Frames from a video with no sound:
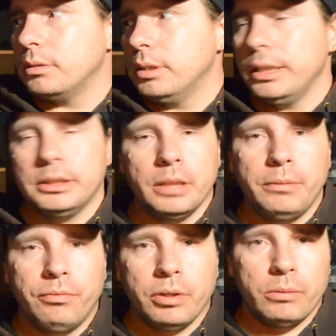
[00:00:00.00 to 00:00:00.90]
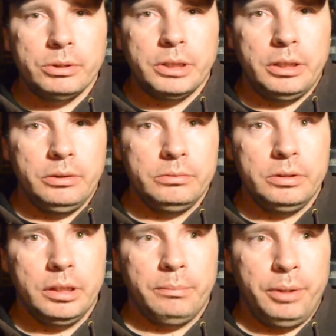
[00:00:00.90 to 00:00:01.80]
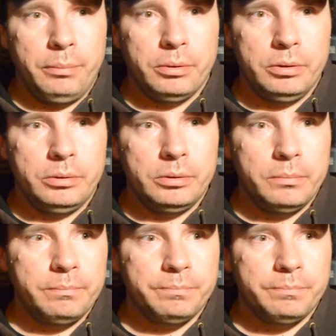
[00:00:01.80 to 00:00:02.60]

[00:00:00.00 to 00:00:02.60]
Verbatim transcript: Like you said before, I wish I knew uh, people who